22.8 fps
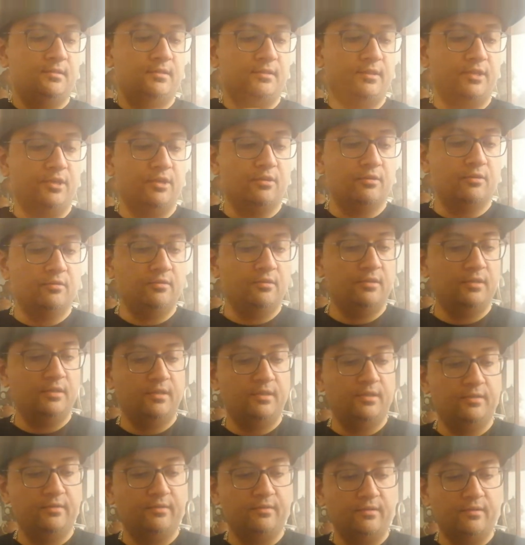a
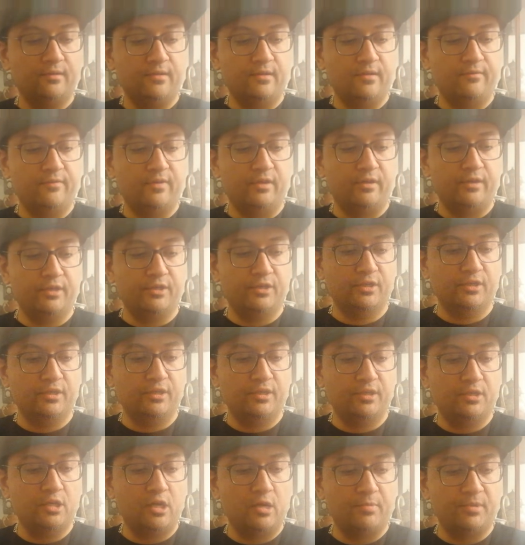very
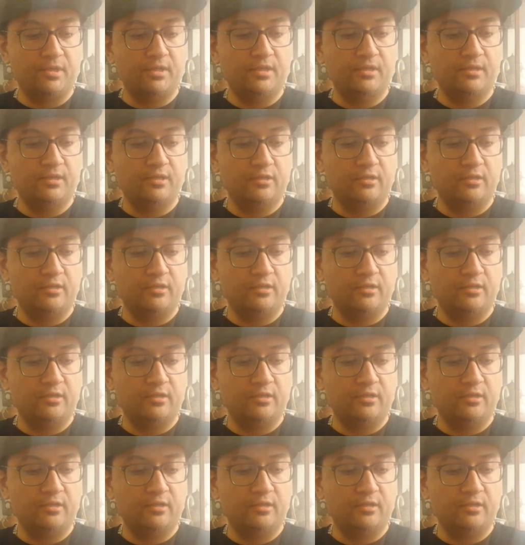good copy